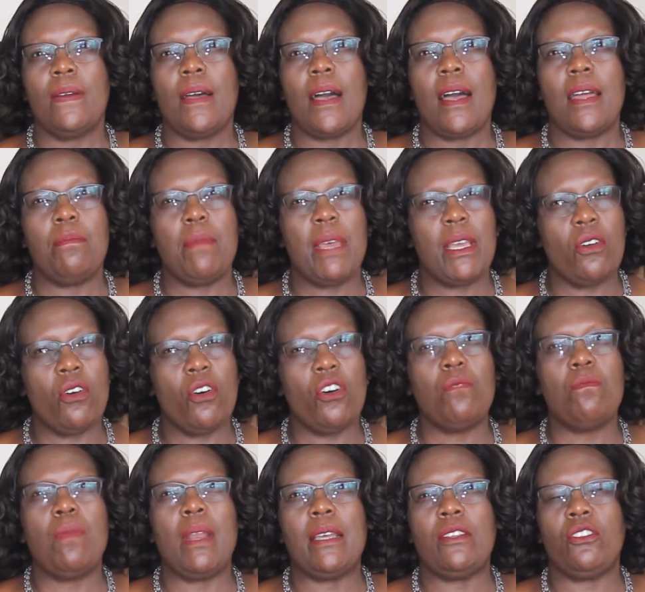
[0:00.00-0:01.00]
And may
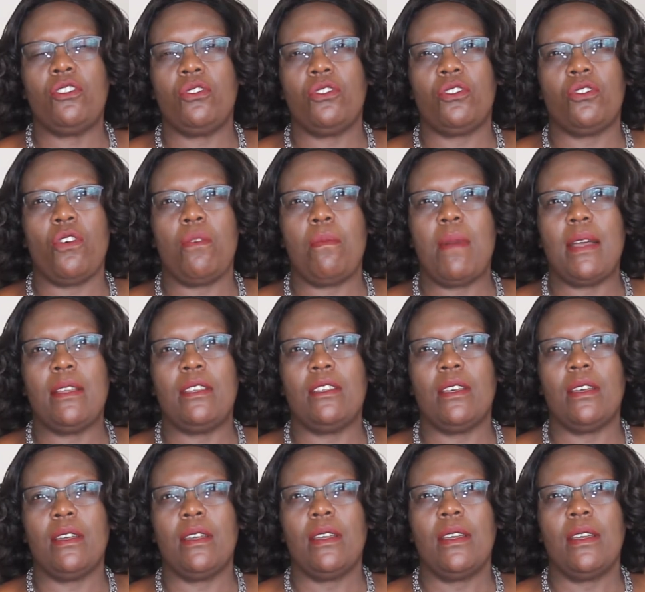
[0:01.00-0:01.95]
God bless you so much.